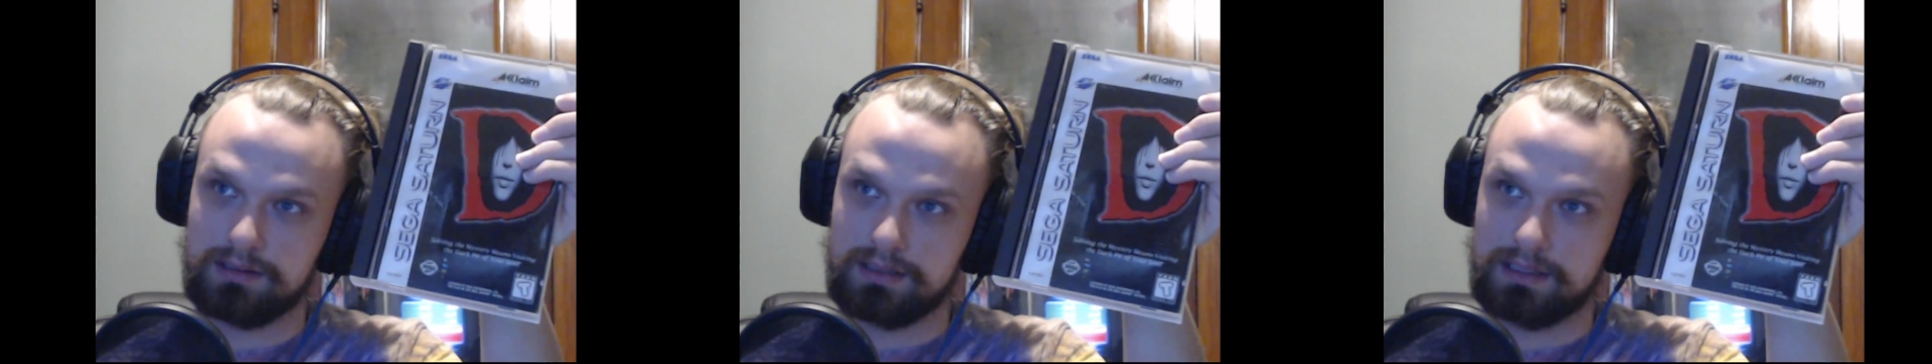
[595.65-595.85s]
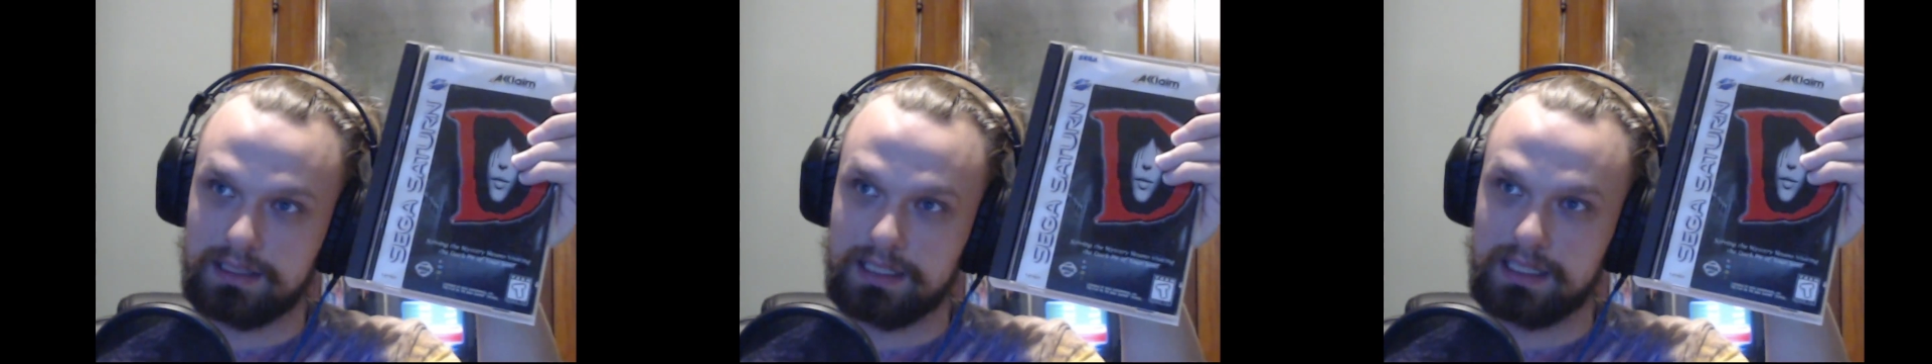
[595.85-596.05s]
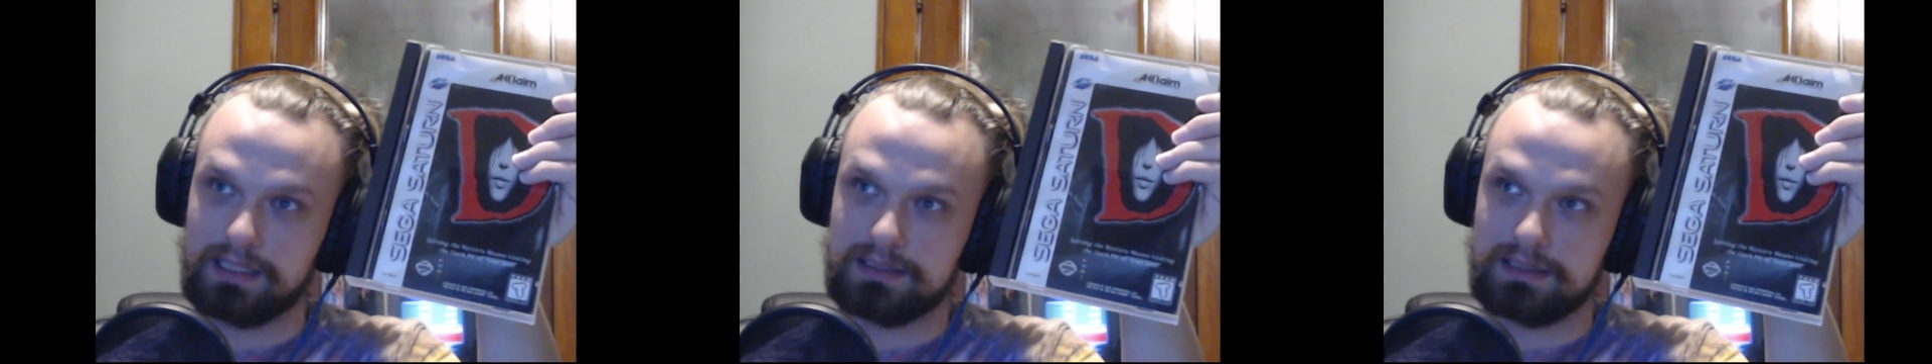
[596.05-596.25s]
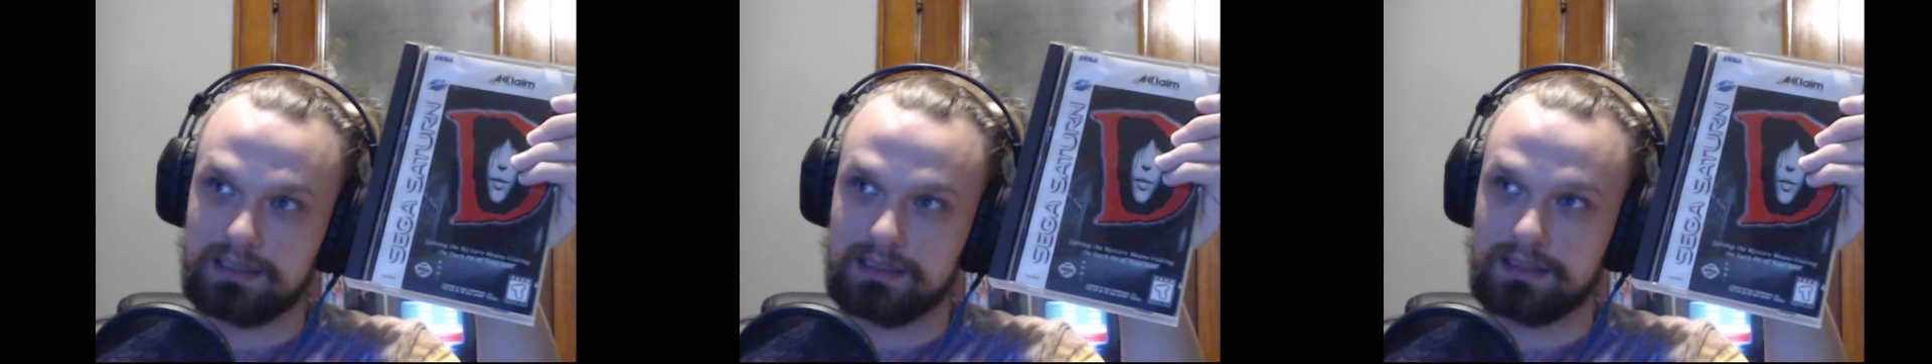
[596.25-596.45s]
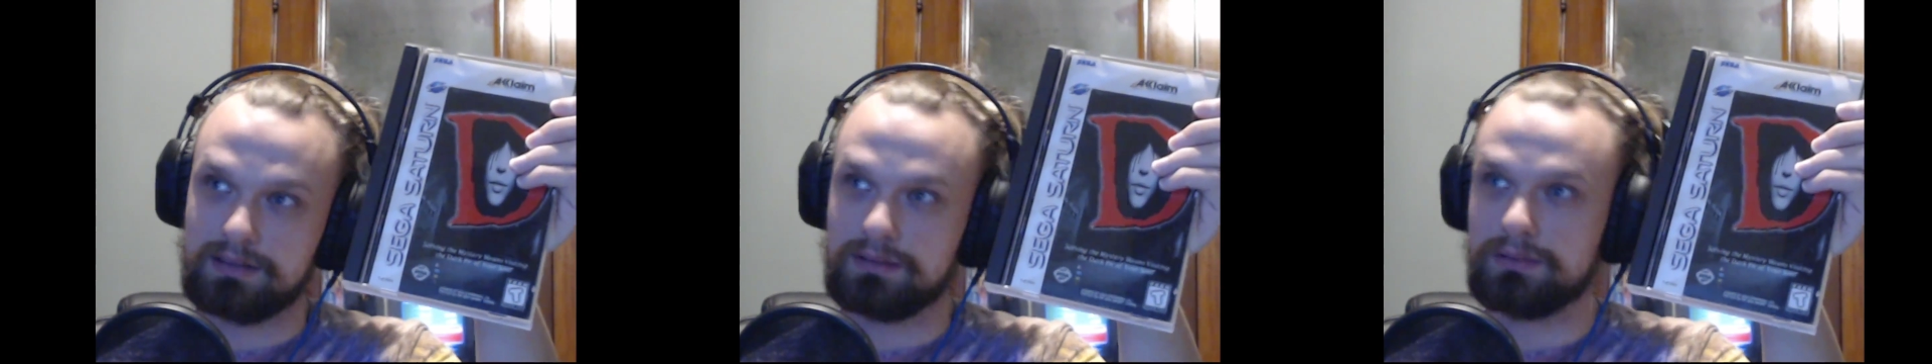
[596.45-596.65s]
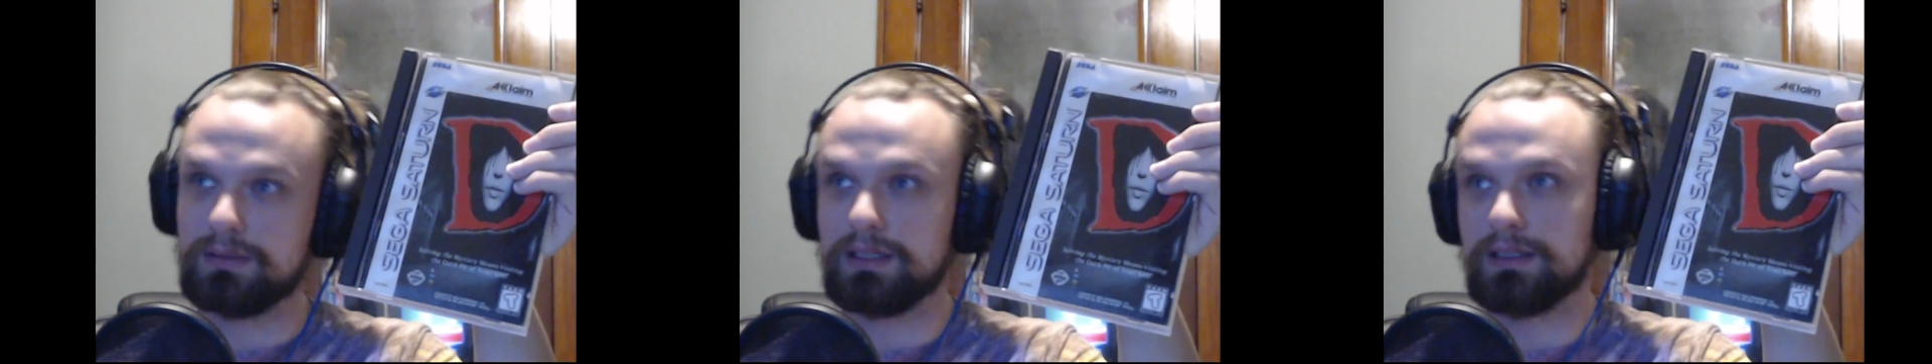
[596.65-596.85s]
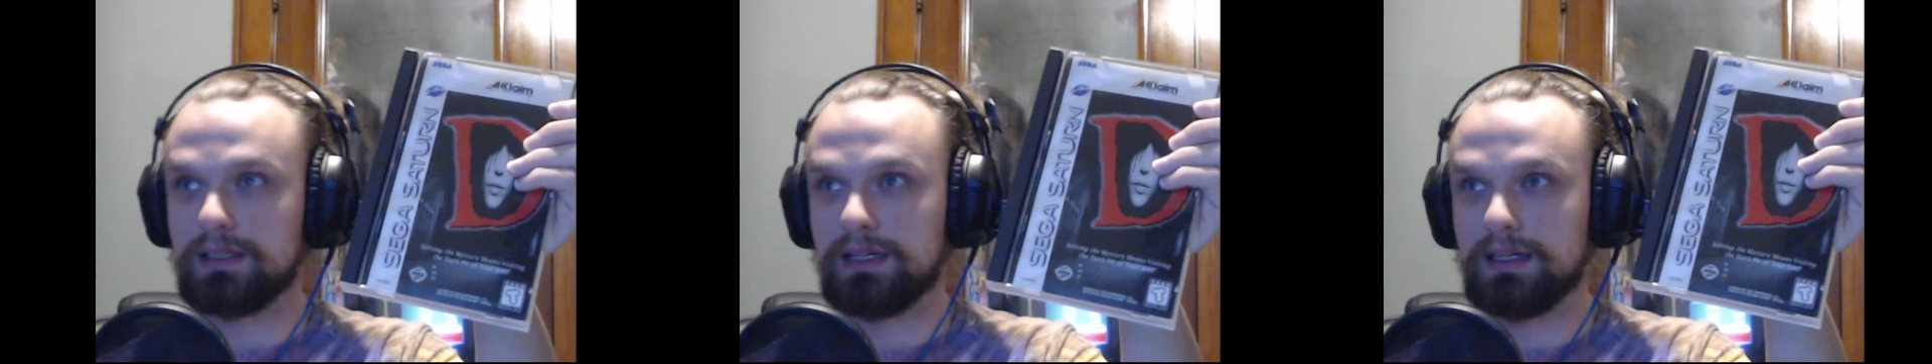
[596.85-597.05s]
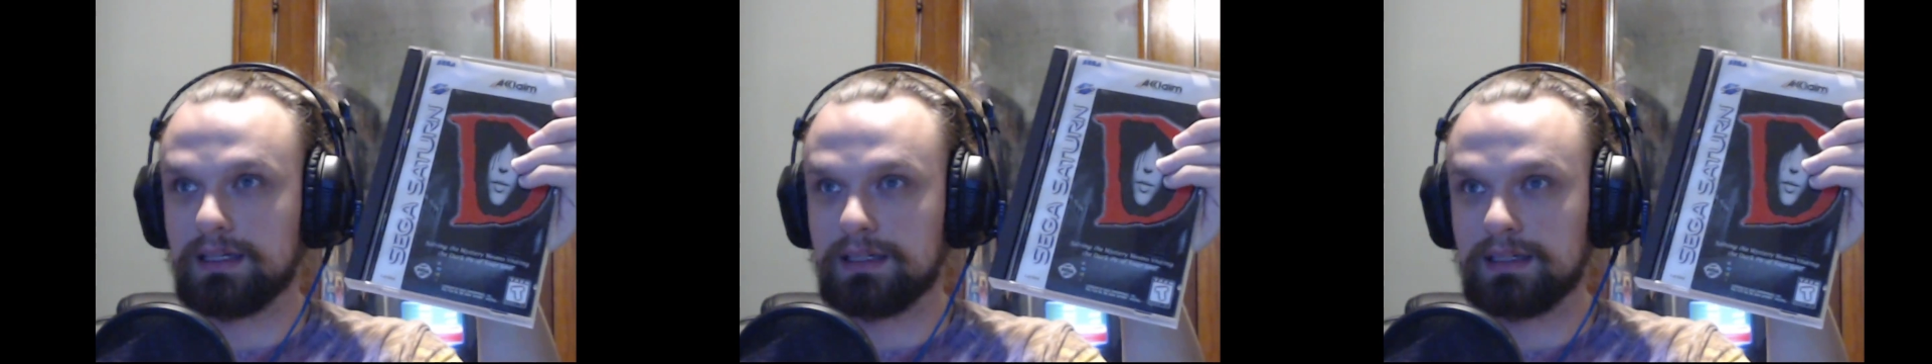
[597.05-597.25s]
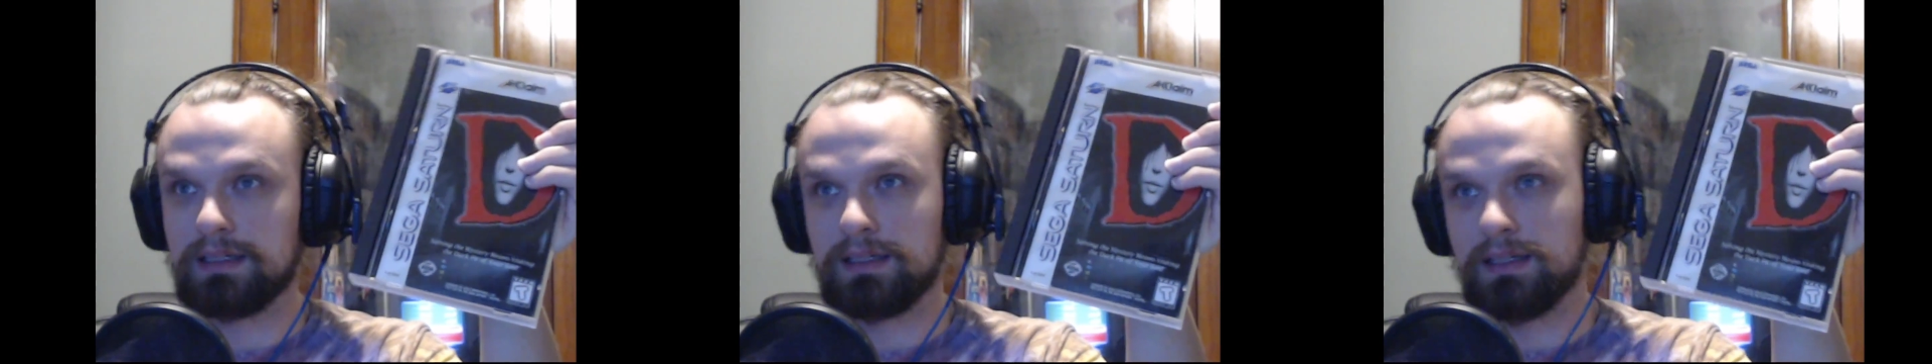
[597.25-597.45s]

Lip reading: classic where like